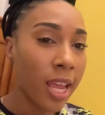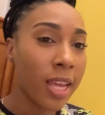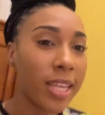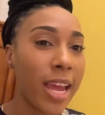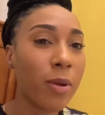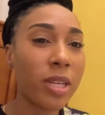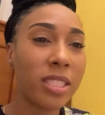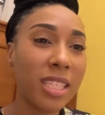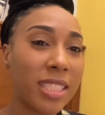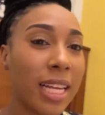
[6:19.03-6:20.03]
yeah, it
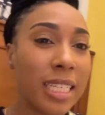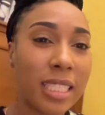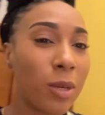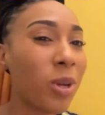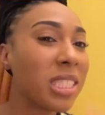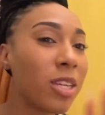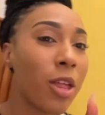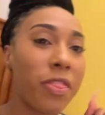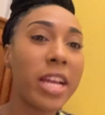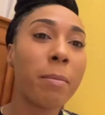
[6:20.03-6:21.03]
was just a little, it wasn't
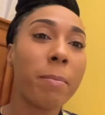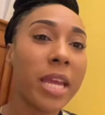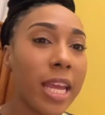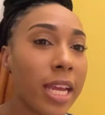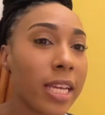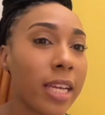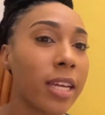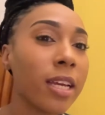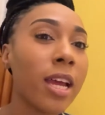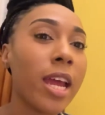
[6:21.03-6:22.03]
nothing big.
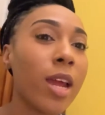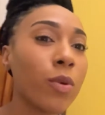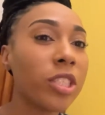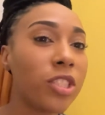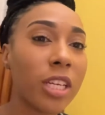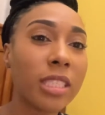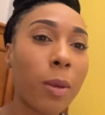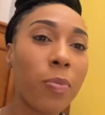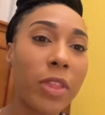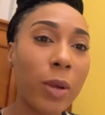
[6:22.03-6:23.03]
It was just
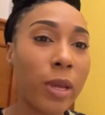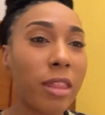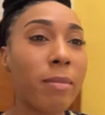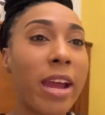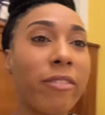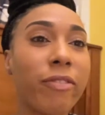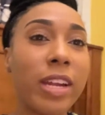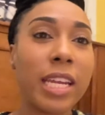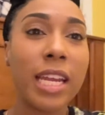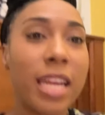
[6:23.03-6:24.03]
something with my
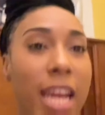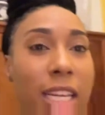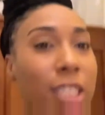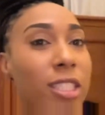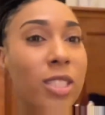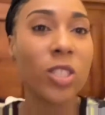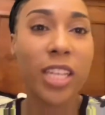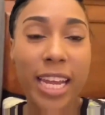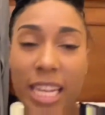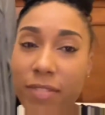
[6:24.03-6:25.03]
friend and I, a little
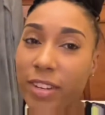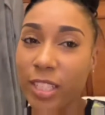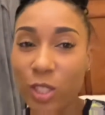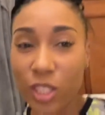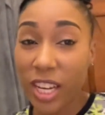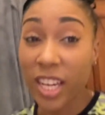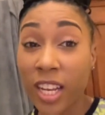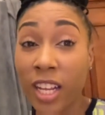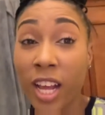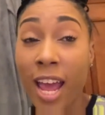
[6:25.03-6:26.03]
Sunday evening
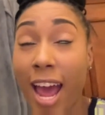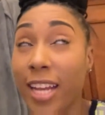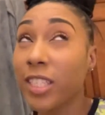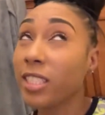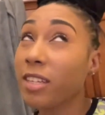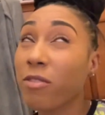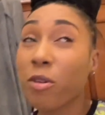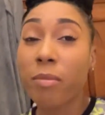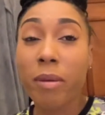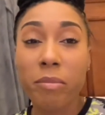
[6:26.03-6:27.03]
chill. I didn't even
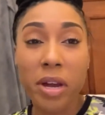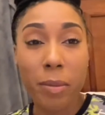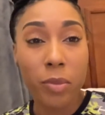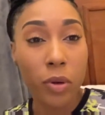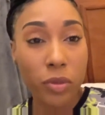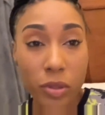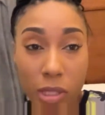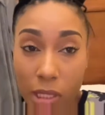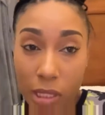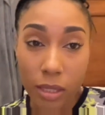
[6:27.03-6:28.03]
remember about
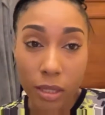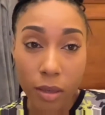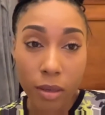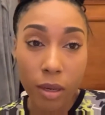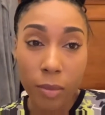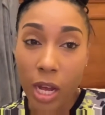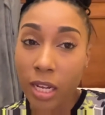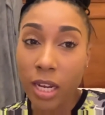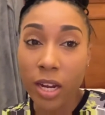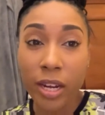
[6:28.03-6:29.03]

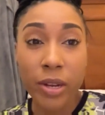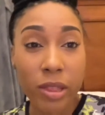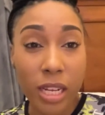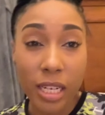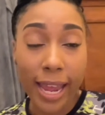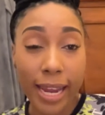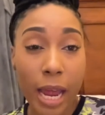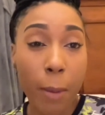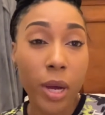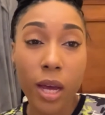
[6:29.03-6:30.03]
vlogging or anything like
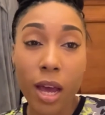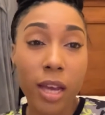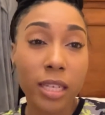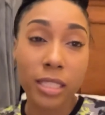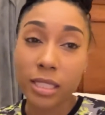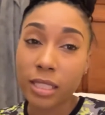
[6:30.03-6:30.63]
that because